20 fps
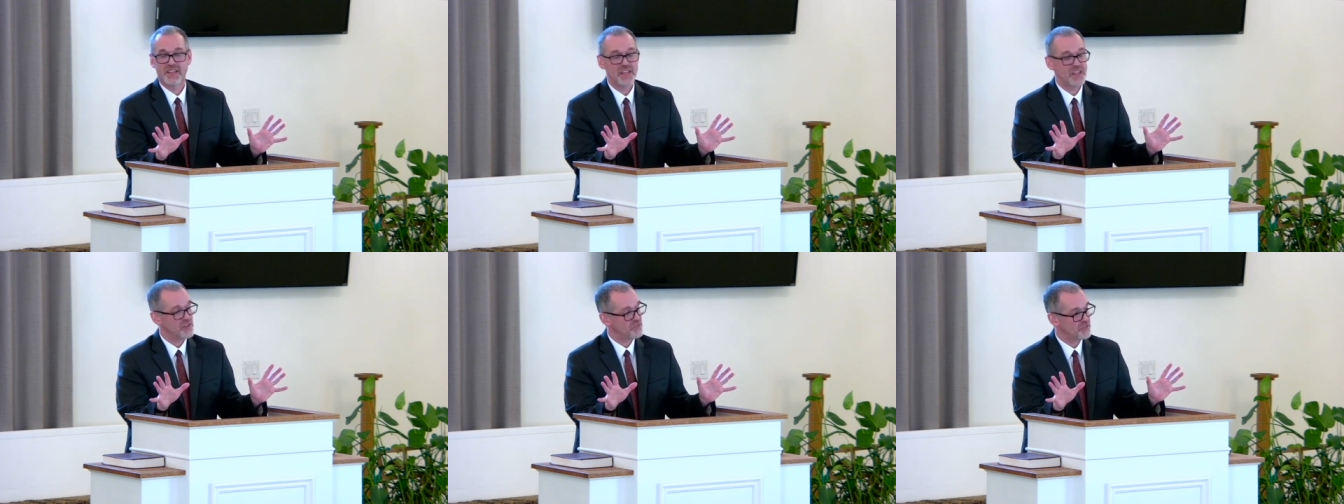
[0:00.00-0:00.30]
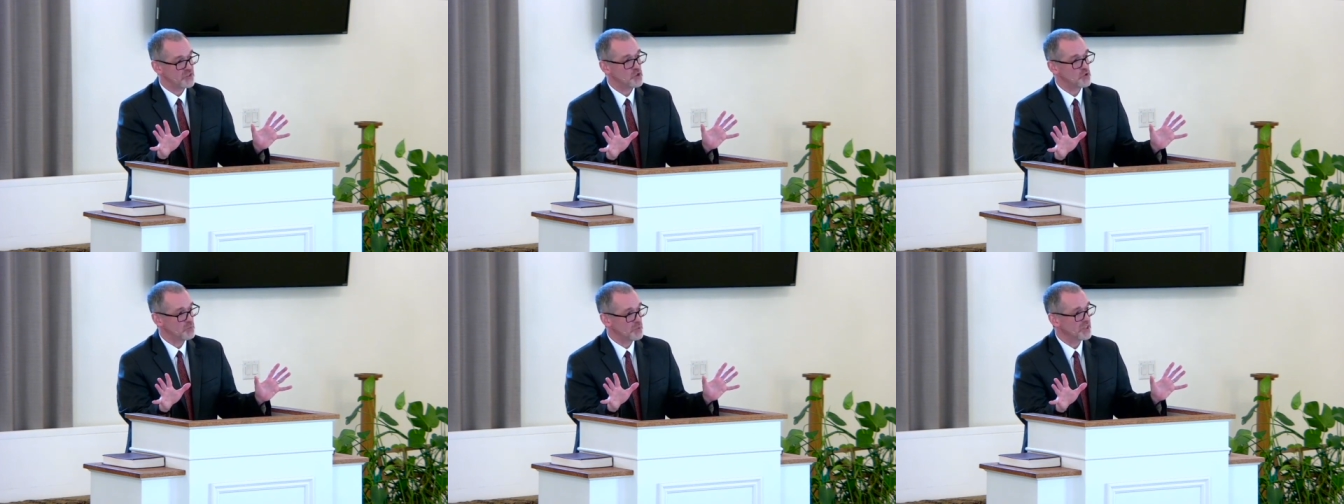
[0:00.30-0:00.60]

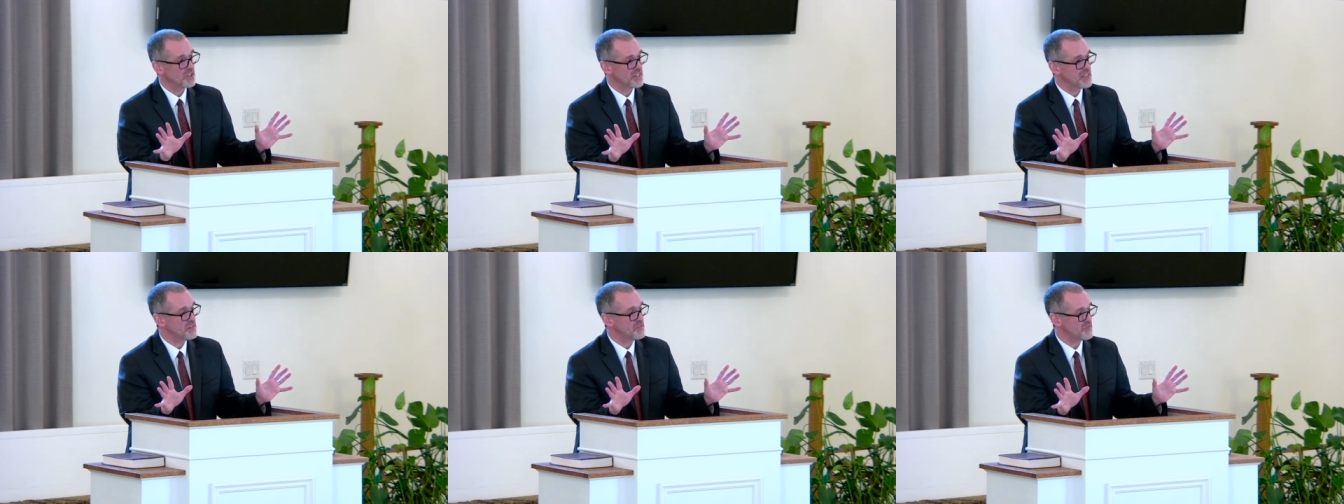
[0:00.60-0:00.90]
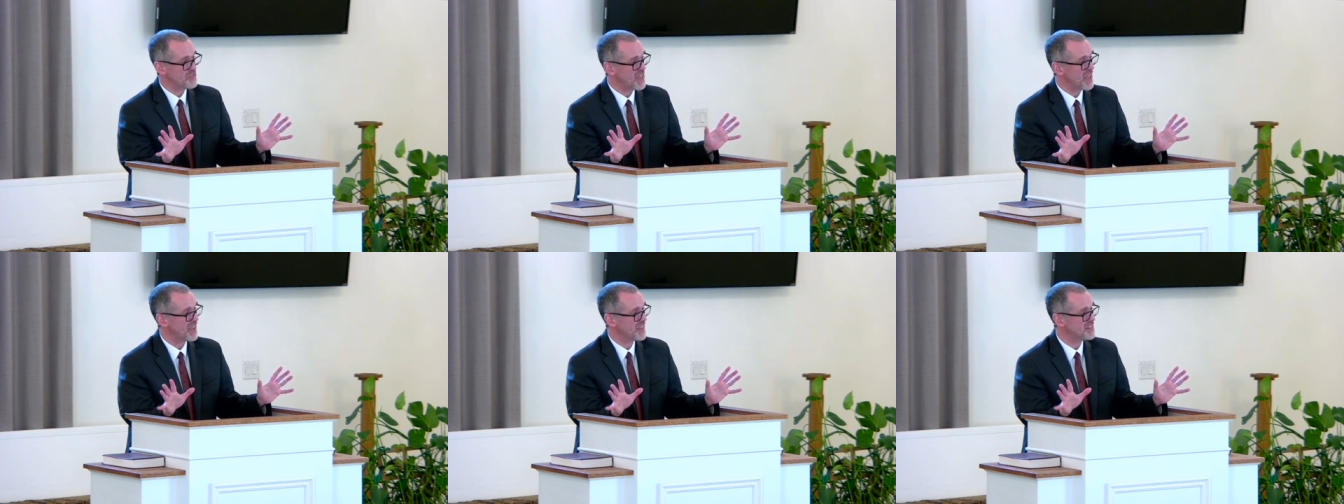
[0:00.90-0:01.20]
If you believe
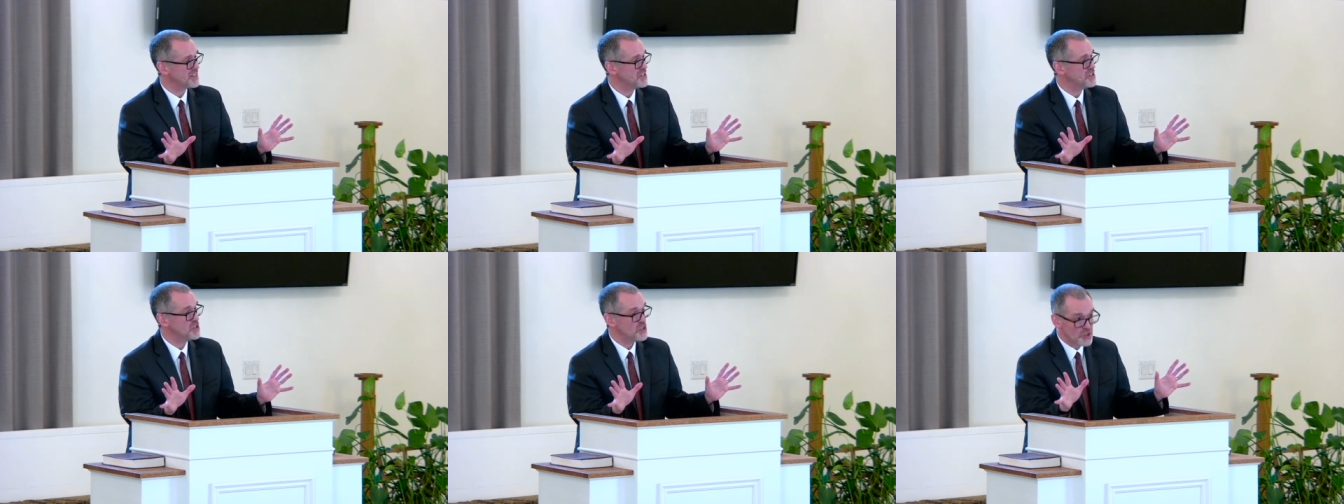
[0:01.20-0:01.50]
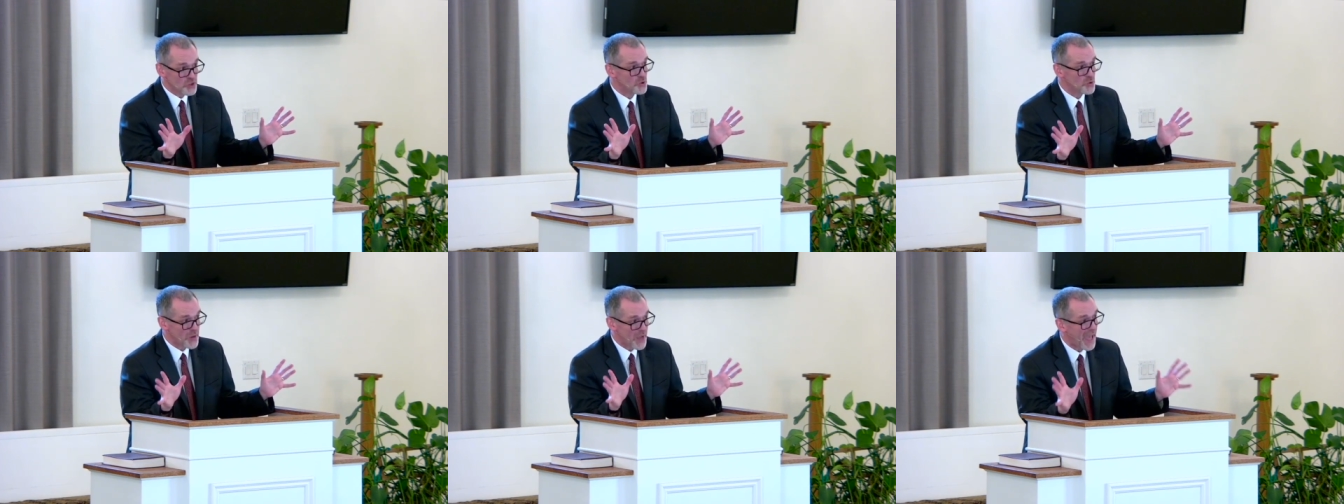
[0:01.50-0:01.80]
that,
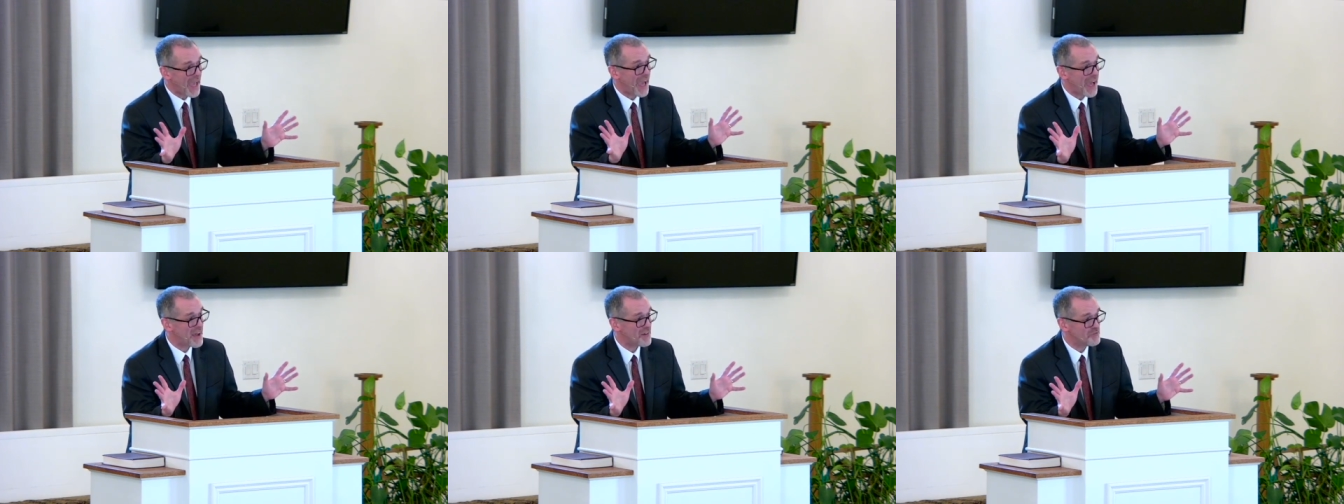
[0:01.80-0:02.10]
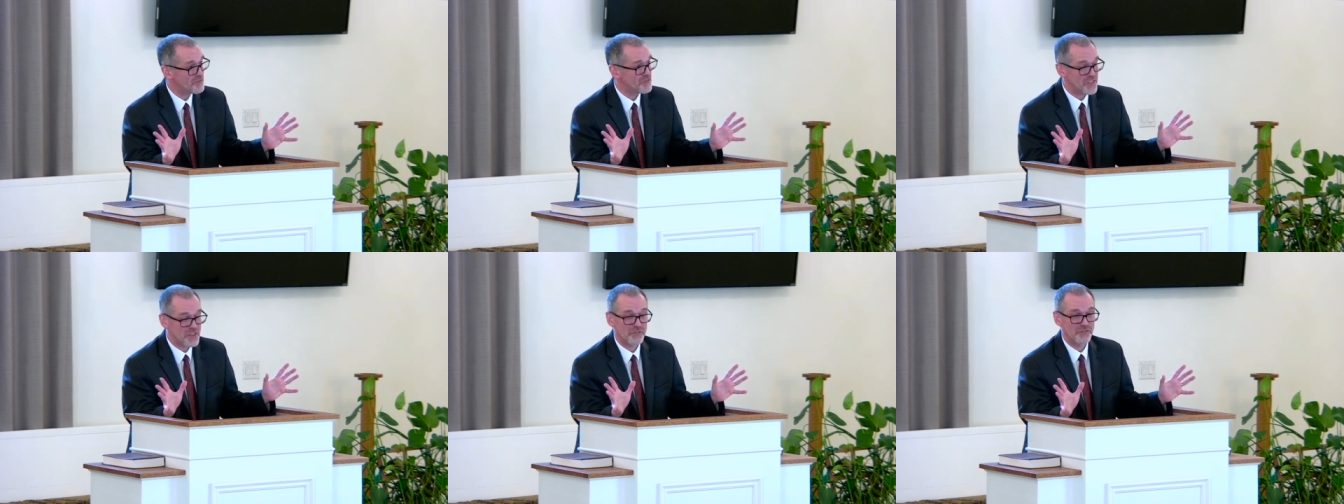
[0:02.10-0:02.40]
you
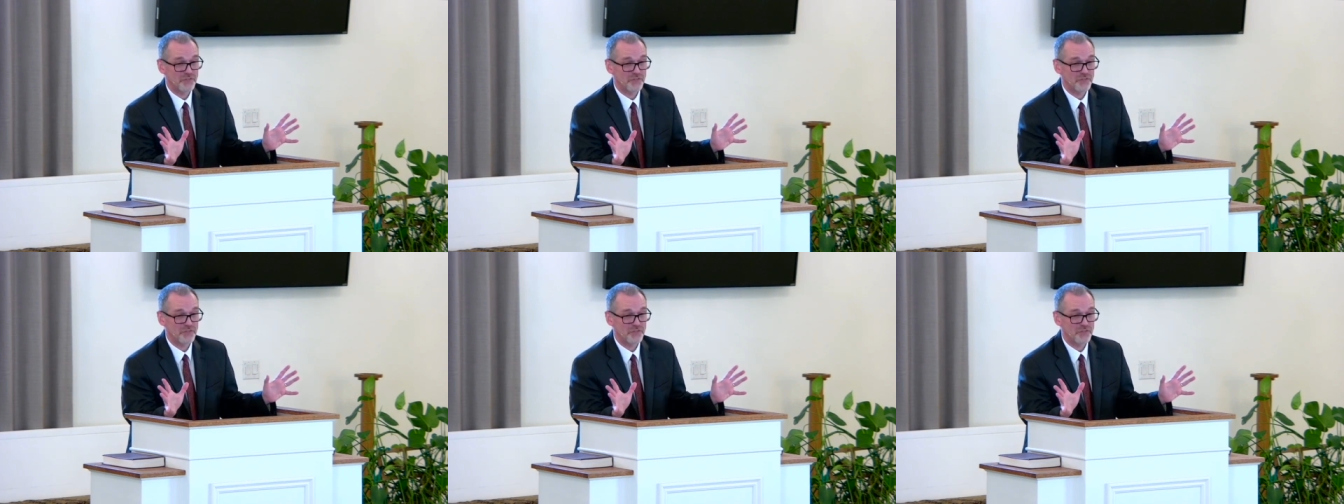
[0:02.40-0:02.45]
have the